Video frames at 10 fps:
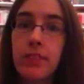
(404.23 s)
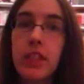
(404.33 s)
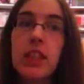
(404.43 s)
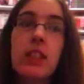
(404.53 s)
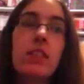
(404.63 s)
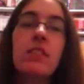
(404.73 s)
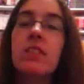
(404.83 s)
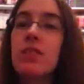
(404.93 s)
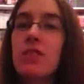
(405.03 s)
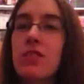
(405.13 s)
Like,
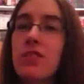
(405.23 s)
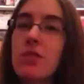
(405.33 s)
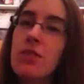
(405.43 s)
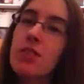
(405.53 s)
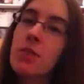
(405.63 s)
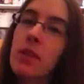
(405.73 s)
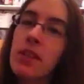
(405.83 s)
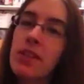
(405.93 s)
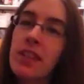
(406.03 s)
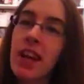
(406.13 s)
there are some
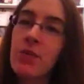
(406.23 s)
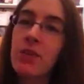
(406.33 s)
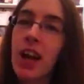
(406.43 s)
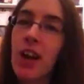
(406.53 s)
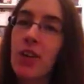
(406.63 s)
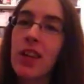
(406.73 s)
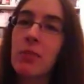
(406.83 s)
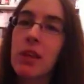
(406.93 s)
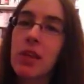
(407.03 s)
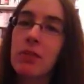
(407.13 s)
things in life now that
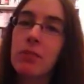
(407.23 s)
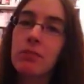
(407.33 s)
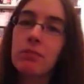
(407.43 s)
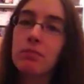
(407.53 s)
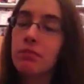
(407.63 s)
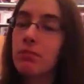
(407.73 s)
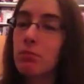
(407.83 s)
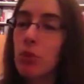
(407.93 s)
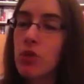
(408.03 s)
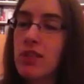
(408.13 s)
make
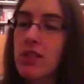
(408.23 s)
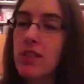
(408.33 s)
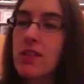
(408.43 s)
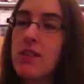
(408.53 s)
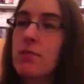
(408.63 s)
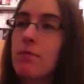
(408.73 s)
more sense.